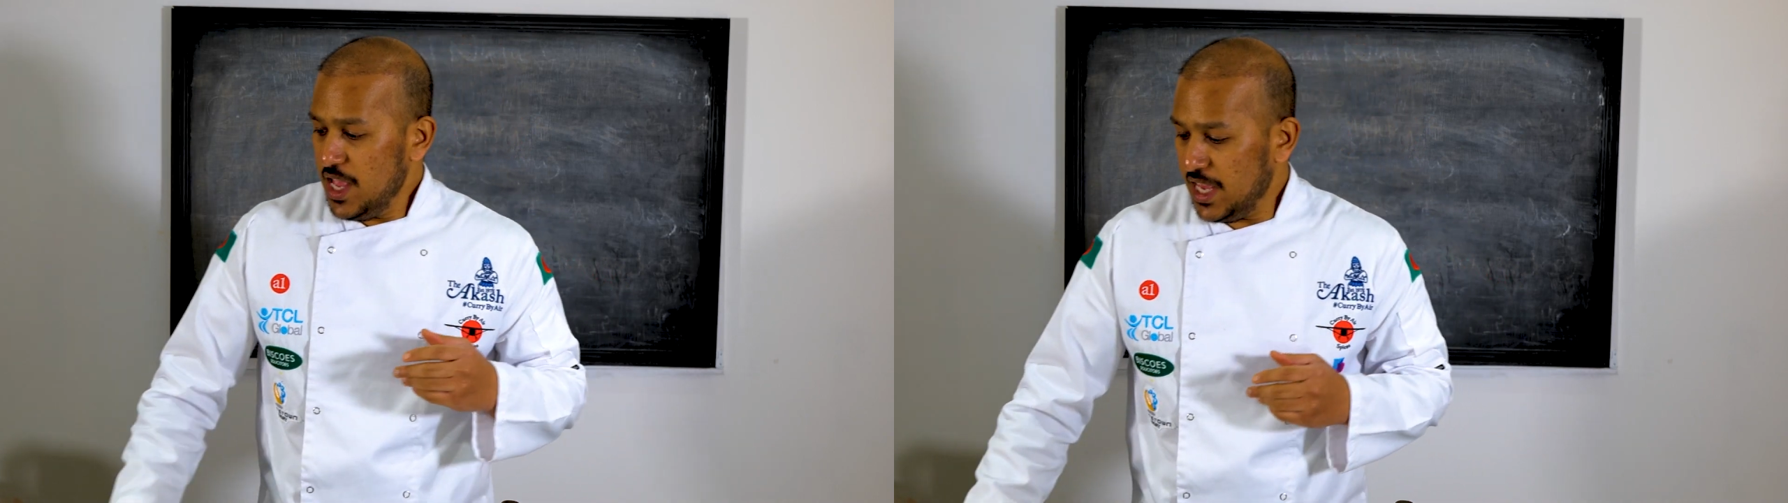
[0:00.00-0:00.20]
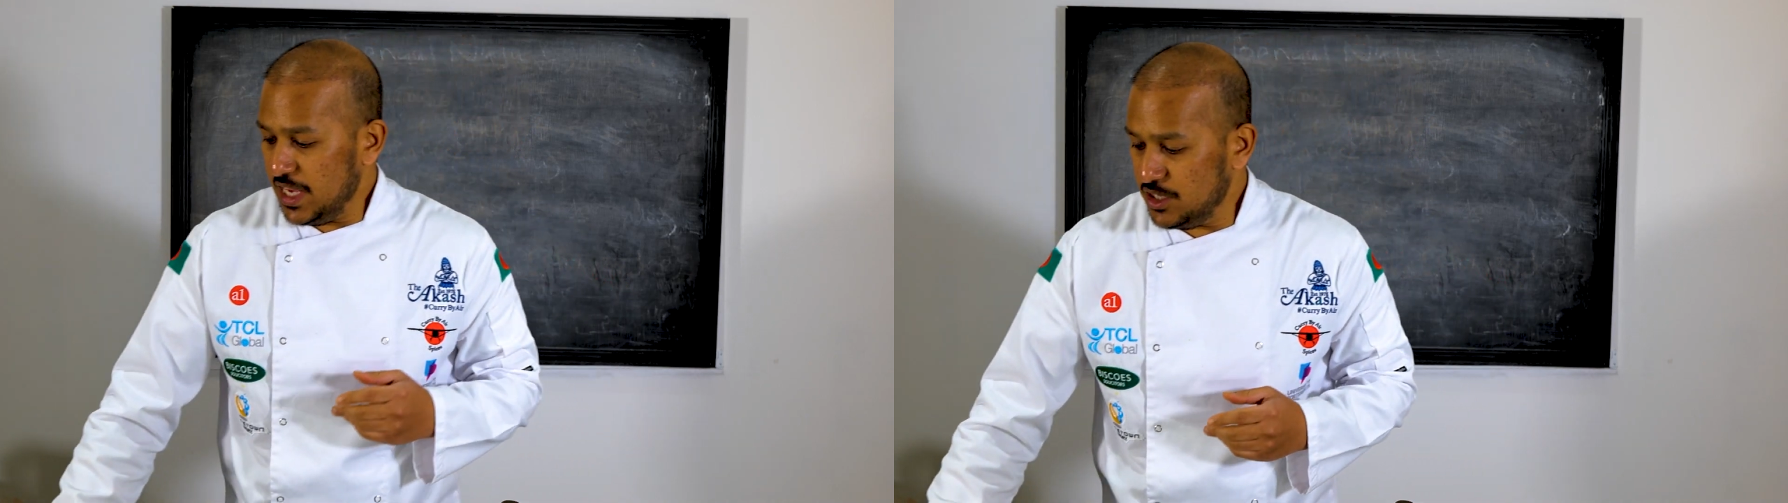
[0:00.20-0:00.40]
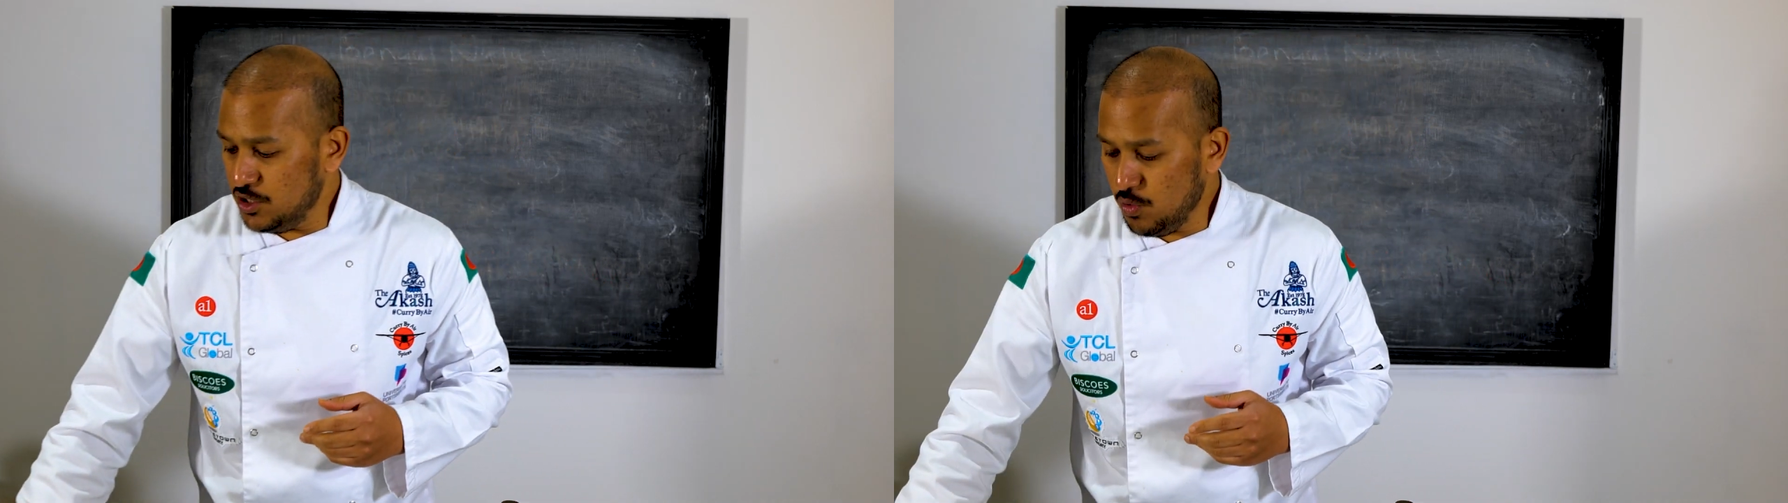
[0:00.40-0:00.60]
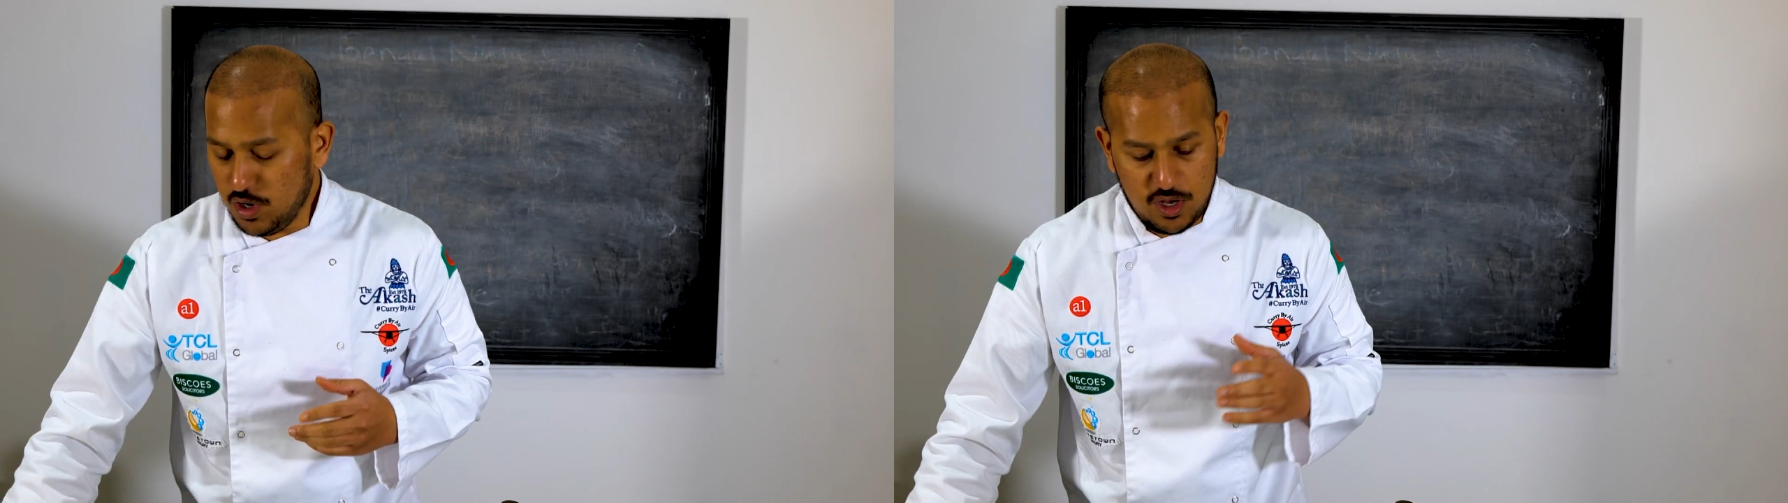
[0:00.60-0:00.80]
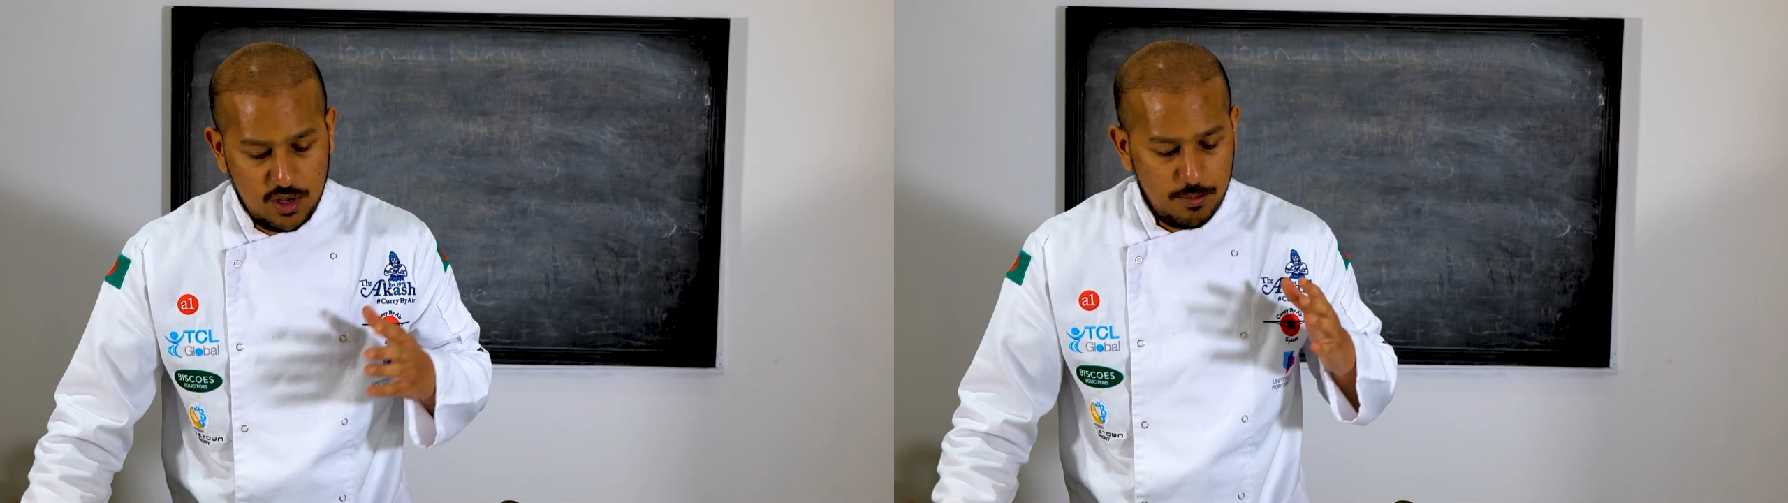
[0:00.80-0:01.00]
is you
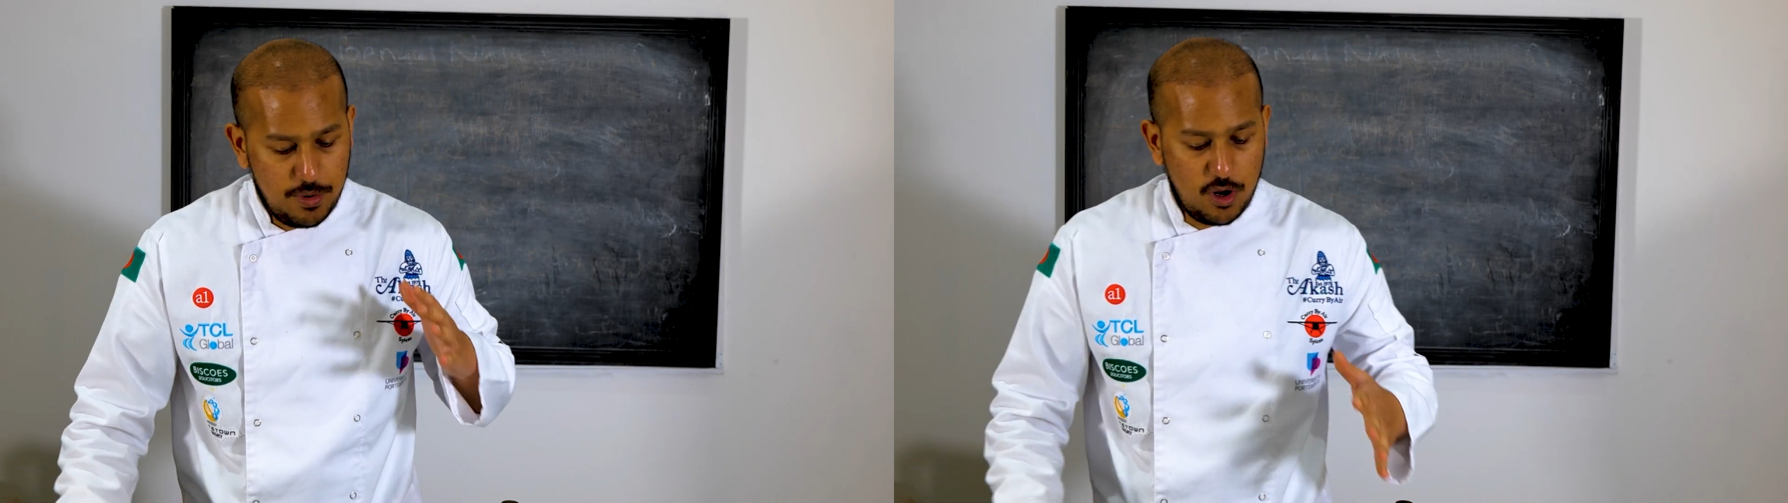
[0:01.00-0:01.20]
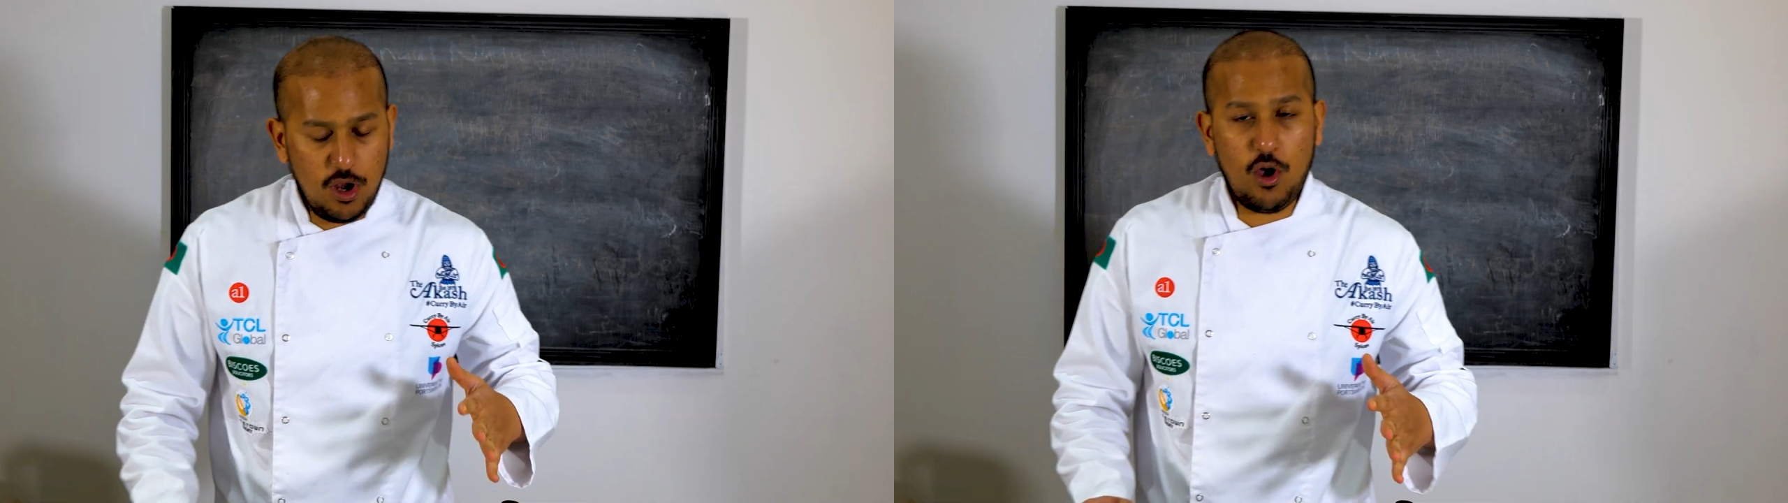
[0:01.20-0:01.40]
want to put it on